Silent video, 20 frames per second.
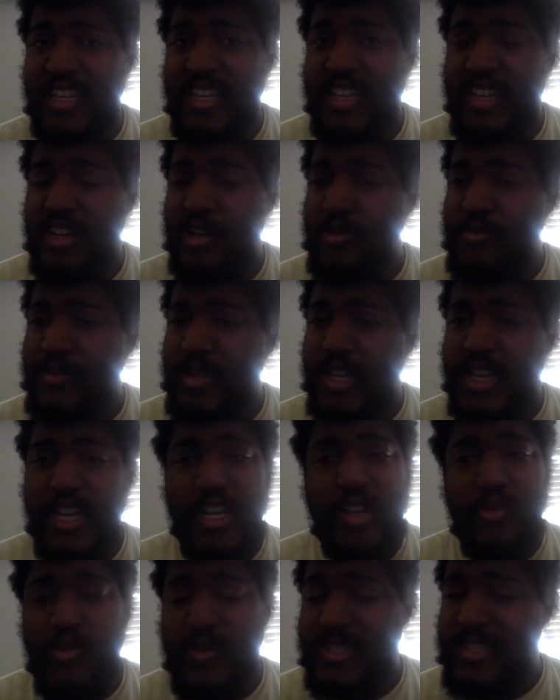you know,
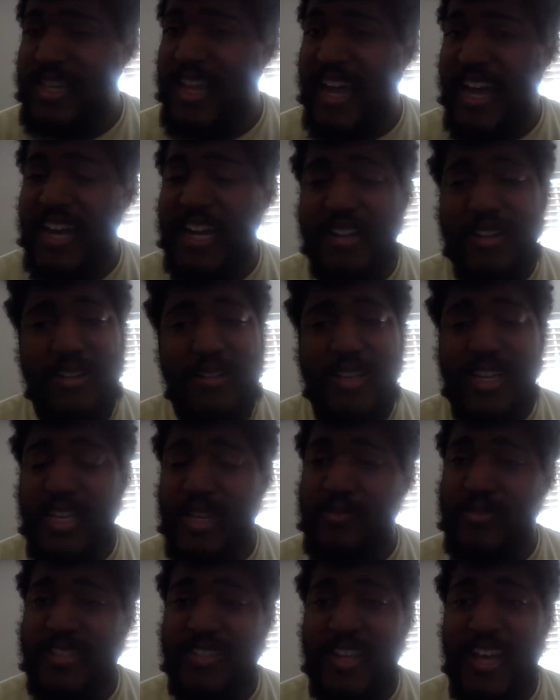it was not
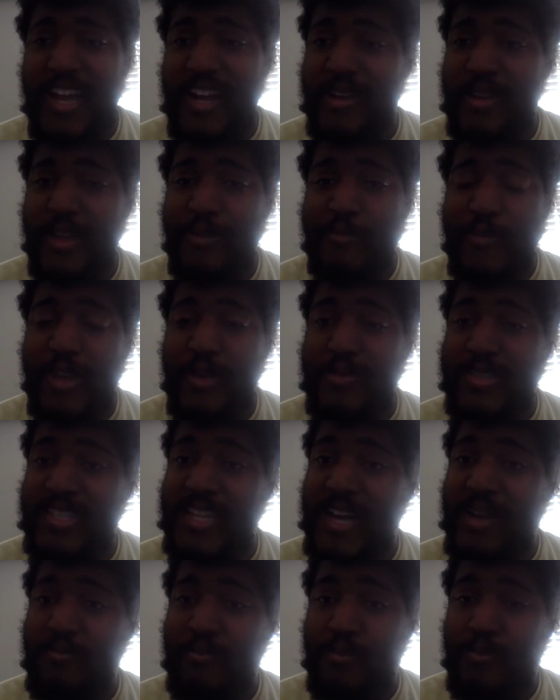it was not it, it was
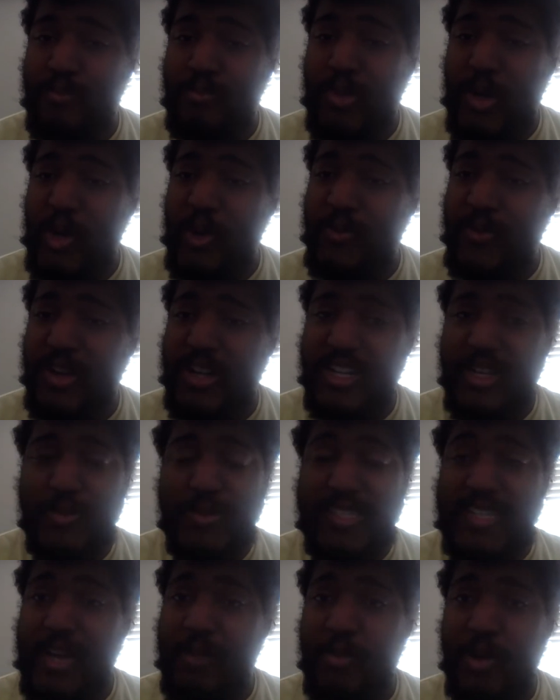not perfect. It
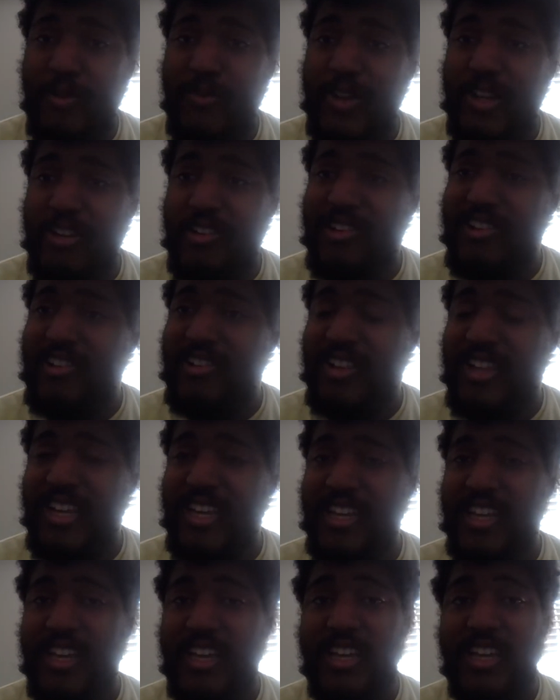was not perfect at all.
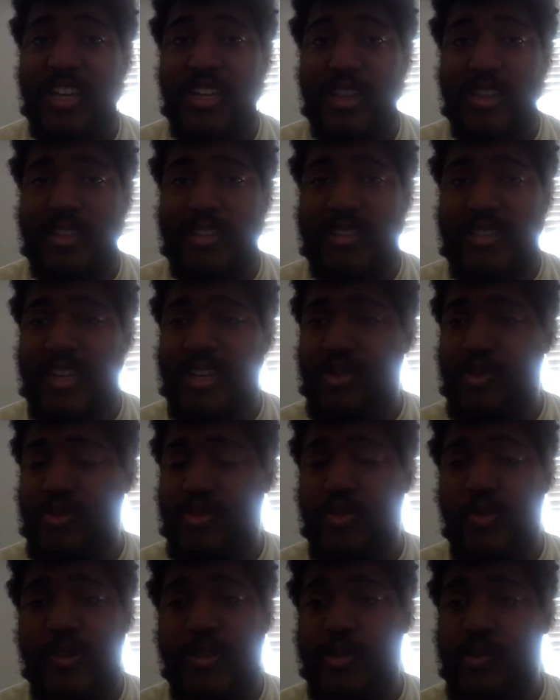Like schedule
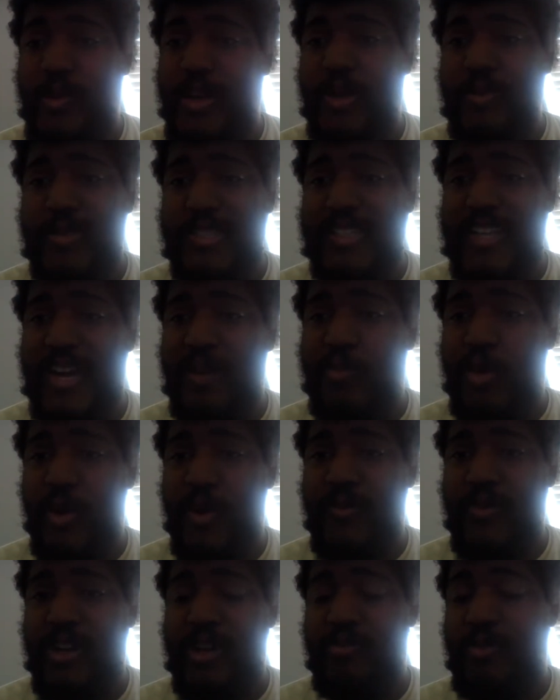2020 was not
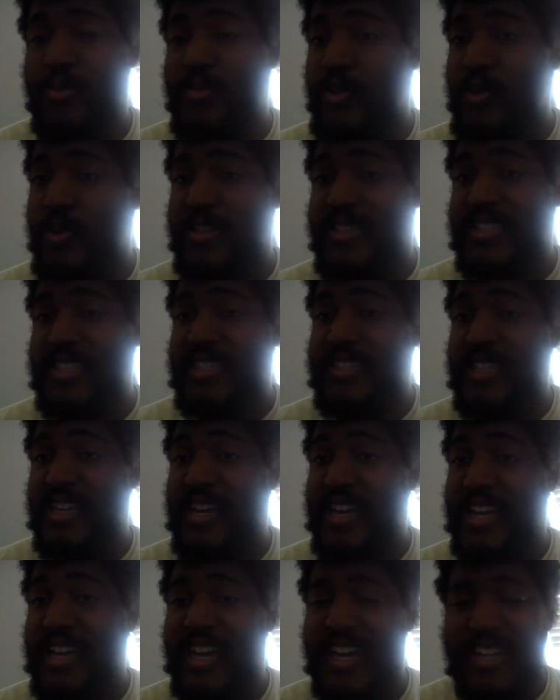perfect before the season
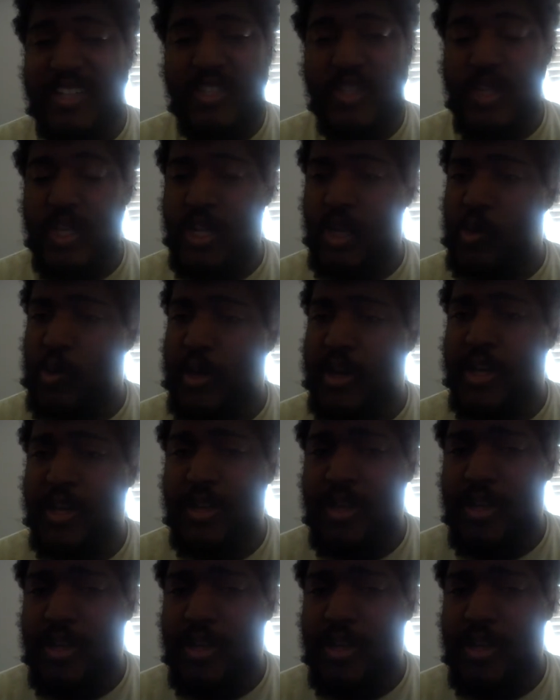got canceled anyway.